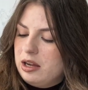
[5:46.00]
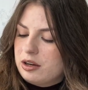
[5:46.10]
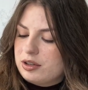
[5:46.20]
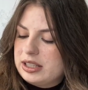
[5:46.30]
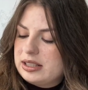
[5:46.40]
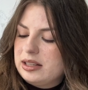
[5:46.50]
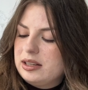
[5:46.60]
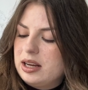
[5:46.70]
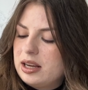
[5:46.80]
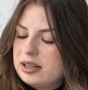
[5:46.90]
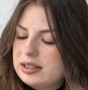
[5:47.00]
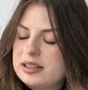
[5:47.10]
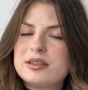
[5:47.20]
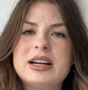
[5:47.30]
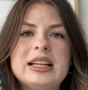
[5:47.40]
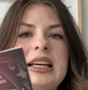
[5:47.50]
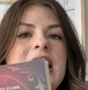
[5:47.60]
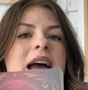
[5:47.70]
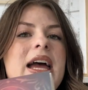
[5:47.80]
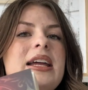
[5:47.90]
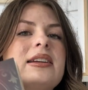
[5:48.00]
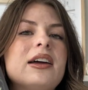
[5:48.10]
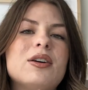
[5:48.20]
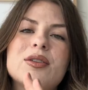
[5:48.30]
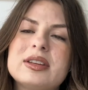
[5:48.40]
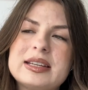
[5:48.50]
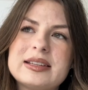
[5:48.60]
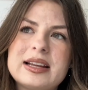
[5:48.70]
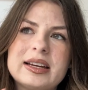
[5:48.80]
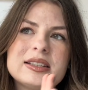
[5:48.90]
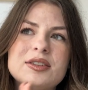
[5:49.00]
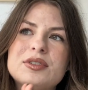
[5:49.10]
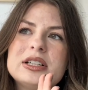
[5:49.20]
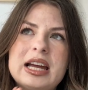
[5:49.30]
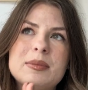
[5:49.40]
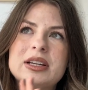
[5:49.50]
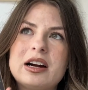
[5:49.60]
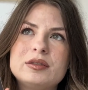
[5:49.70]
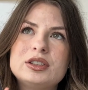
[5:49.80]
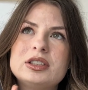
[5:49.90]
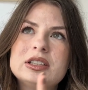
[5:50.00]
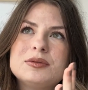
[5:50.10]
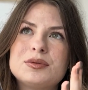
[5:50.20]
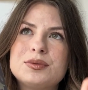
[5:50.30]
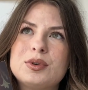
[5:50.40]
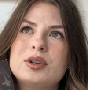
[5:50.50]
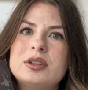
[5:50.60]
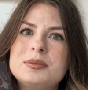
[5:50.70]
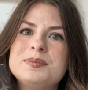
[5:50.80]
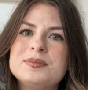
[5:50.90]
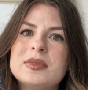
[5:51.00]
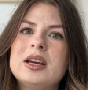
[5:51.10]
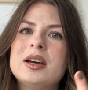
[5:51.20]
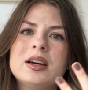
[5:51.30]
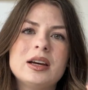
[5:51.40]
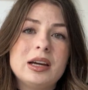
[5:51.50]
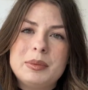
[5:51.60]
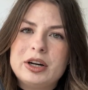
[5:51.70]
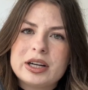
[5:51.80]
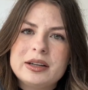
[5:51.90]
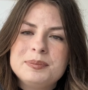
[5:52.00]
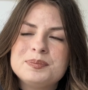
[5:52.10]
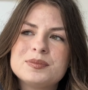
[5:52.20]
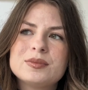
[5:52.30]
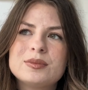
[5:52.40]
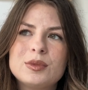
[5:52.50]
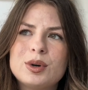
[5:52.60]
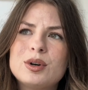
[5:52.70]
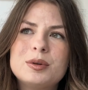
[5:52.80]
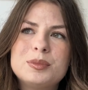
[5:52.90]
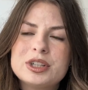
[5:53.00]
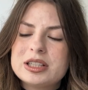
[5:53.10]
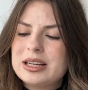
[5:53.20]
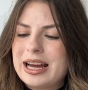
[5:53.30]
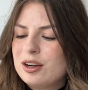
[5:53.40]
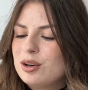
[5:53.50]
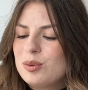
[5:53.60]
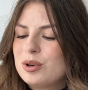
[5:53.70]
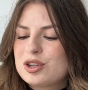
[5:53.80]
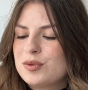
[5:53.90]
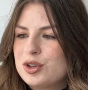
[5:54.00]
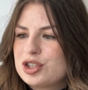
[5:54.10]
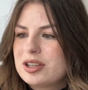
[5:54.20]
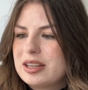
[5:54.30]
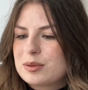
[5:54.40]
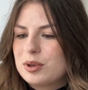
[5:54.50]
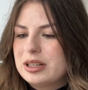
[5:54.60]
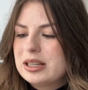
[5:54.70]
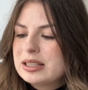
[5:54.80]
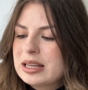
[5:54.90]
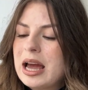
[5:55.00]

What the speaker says: Kristen Cizzarelli, and I know this has like a different name and cover for America or Britain. I don't know which version this one is.